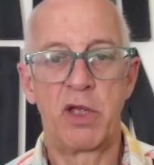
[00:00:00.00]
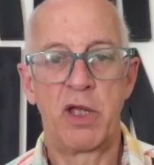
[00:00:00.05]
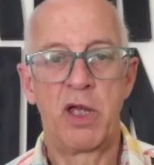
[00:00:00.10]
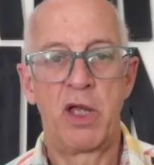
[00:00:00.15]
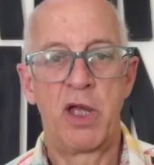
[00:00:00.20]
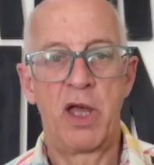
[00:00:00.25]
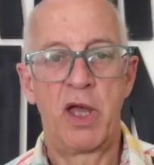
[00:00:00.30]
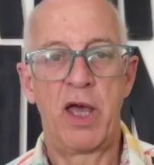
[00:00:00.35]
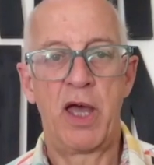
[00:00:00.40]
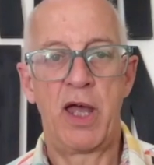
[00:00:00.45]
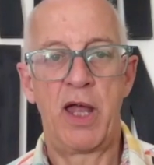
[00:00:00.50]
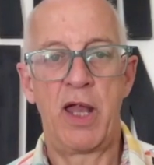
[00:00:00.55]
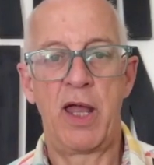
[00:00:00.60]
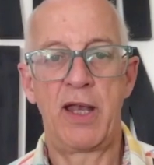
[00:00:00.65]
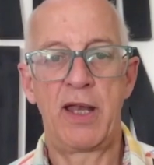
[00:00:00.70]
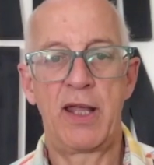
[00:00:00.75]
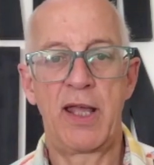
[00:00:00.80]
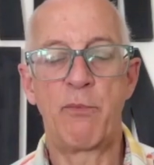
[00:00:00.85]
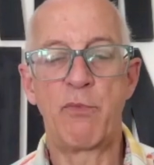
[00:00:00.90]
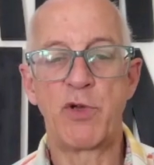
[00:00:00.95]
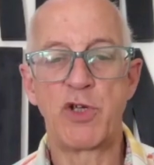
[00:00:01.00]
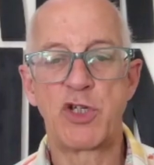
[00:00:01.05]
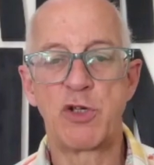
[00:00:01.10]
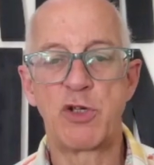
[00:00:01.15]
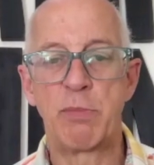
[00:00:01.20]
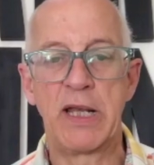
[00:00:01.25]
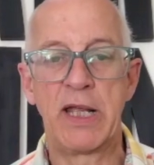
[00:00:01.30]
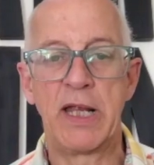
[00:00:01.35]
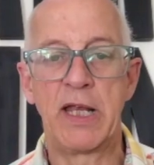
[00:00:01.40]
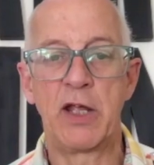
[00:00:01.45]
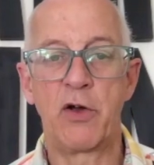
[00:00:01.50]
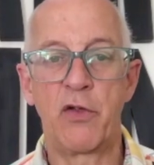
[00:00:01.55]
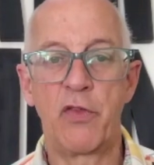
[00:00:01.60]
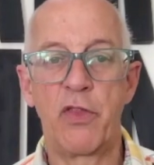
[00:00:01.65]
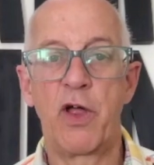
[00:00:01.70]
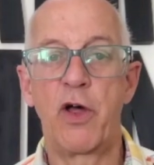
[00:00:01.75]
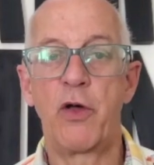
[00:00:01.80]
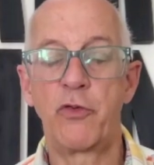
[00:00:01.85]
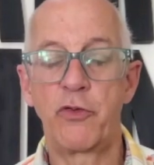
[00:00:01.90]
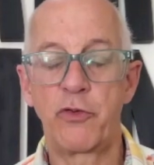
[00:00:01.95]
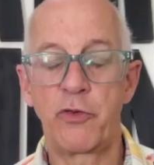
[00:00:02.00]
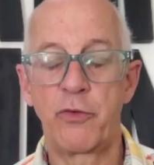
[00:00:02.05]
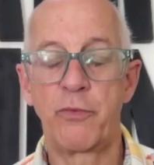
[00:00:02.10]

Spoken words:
And again, we should be leaning on those.